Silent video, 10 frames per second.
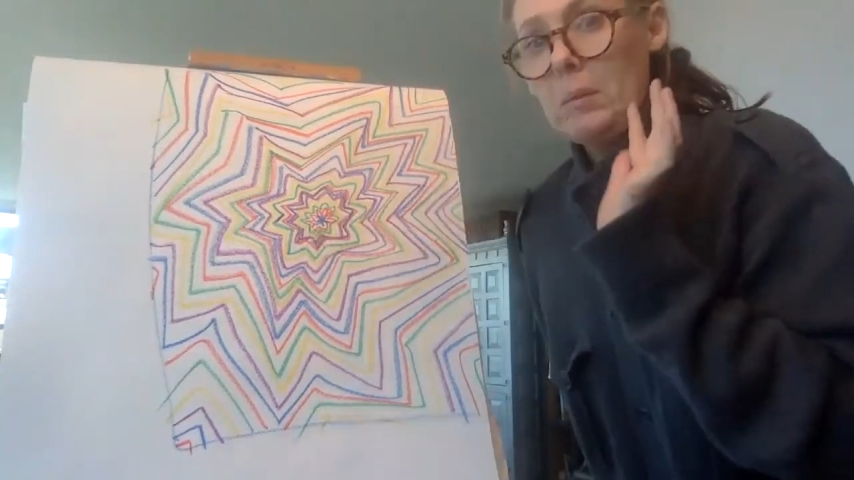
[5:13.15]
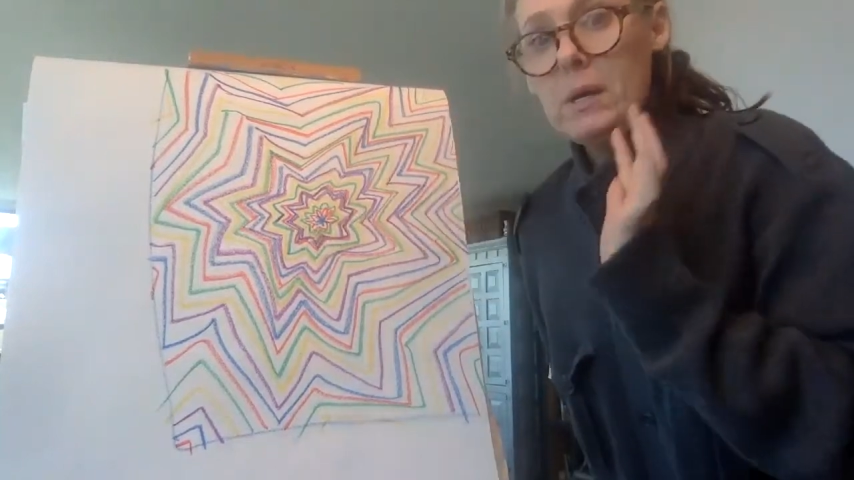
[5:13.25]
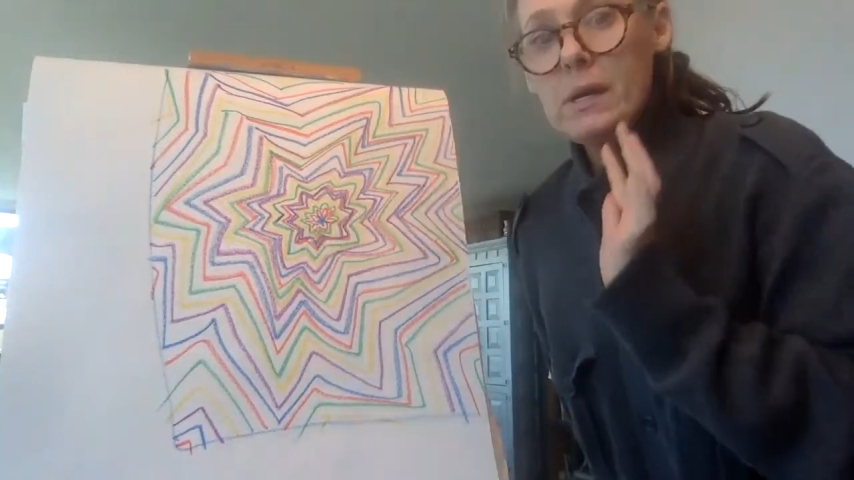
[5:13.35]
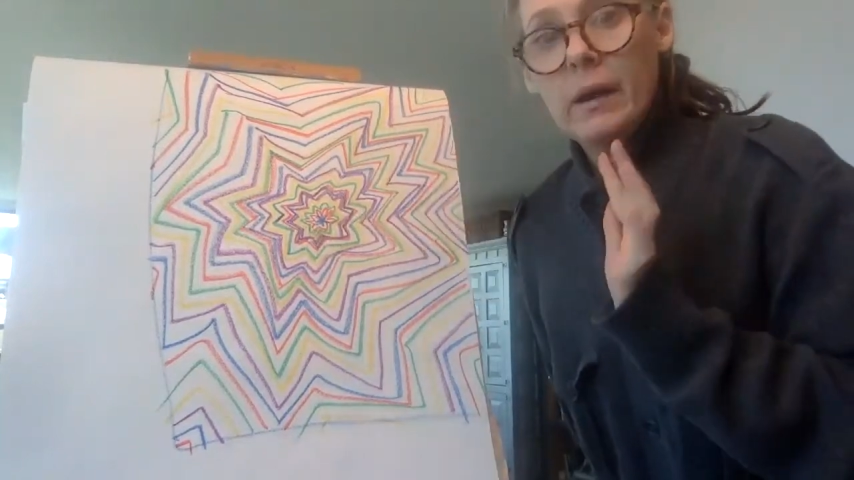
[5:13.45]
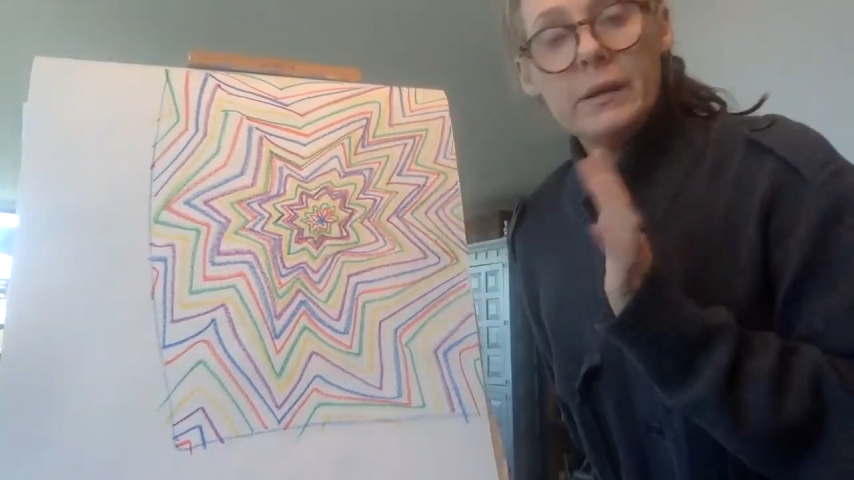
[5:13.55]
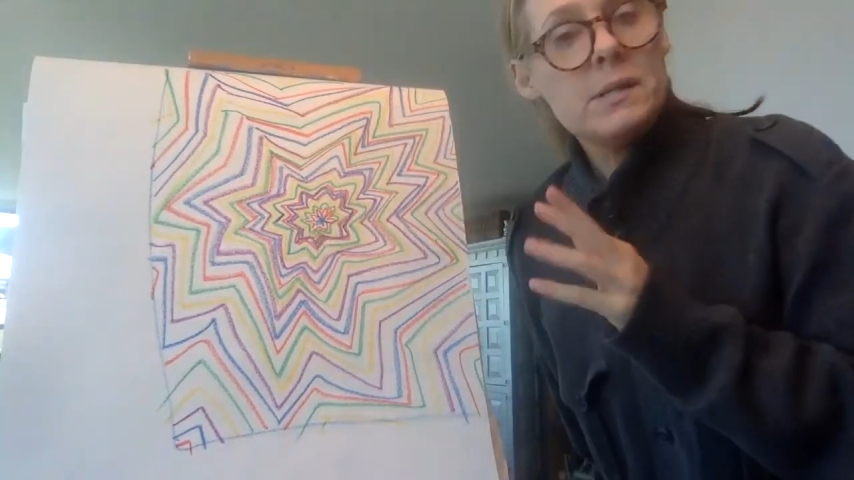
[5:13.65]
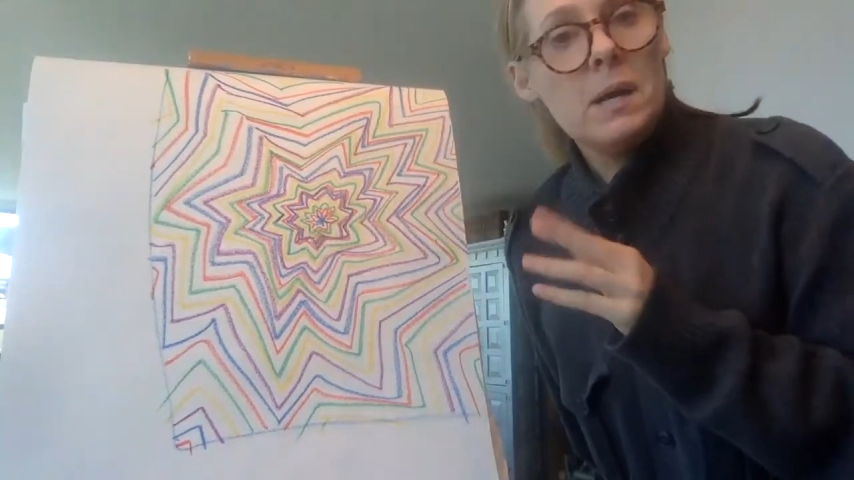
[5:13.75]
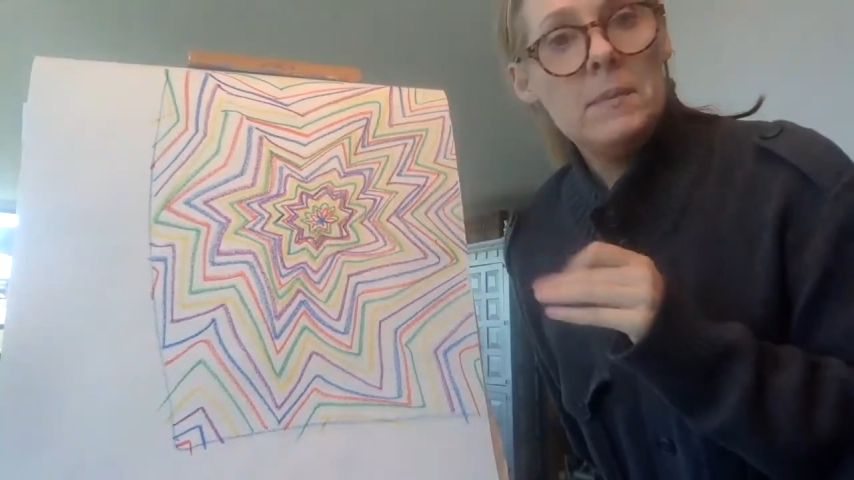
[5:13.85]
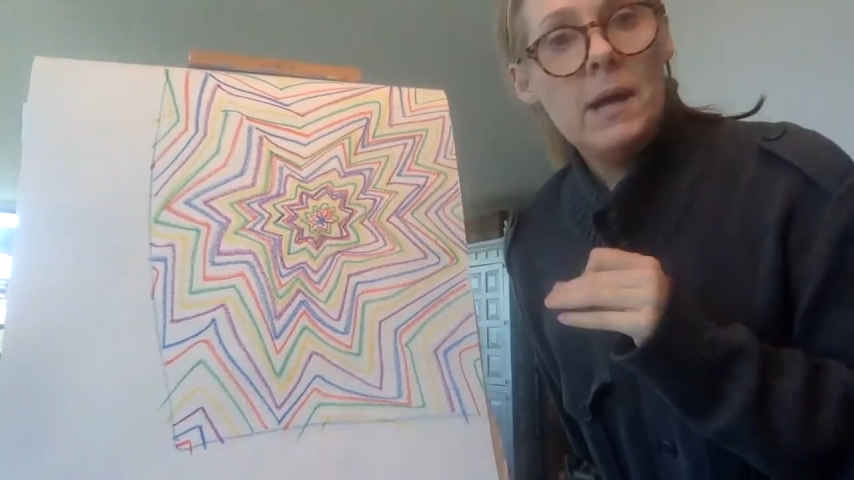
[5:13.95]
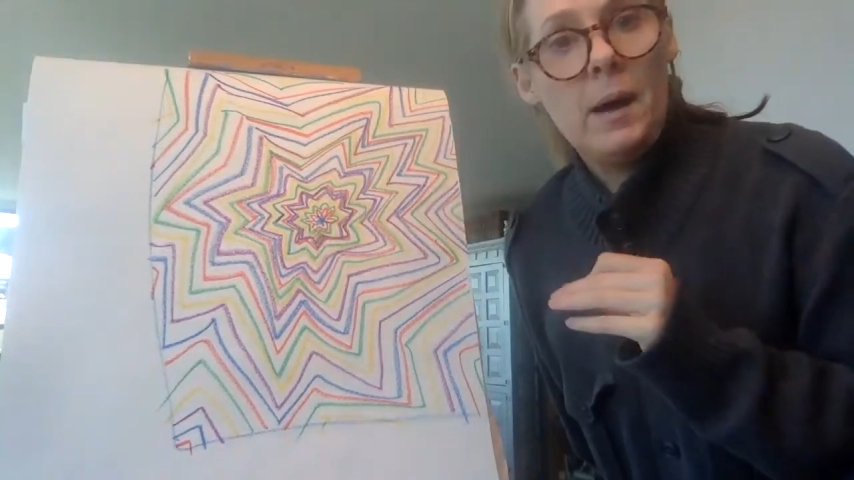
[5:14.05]
because
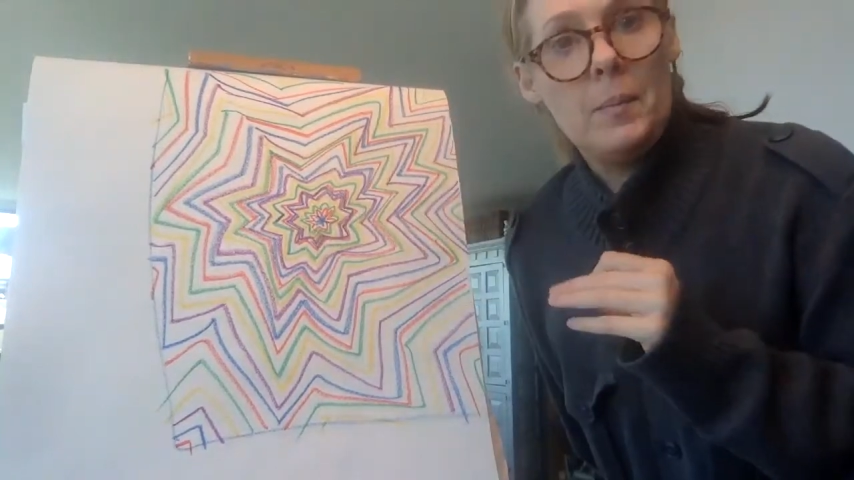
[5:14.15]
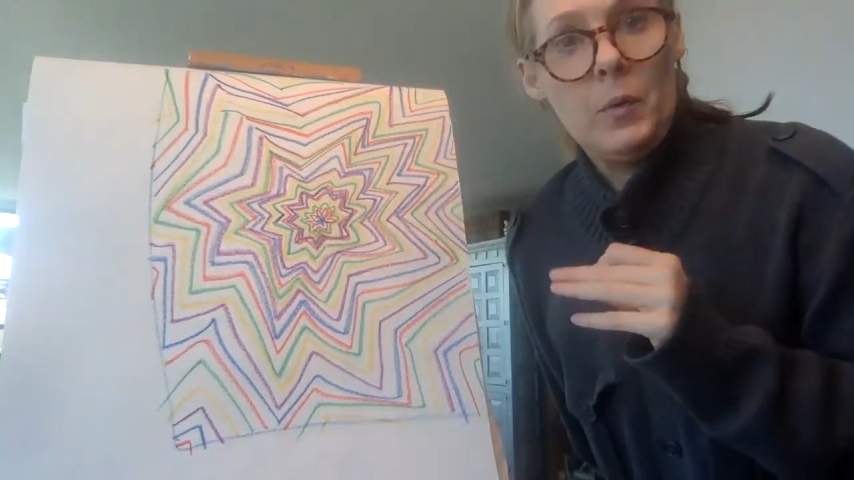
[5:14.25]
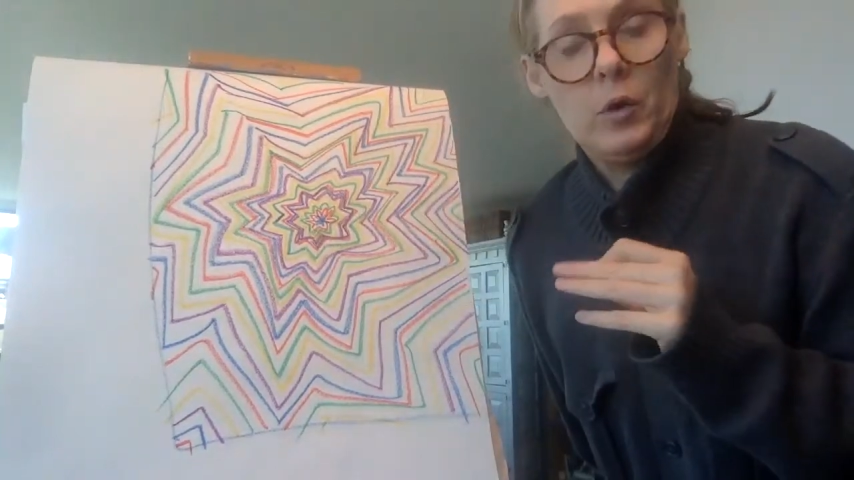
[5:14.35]
I'm not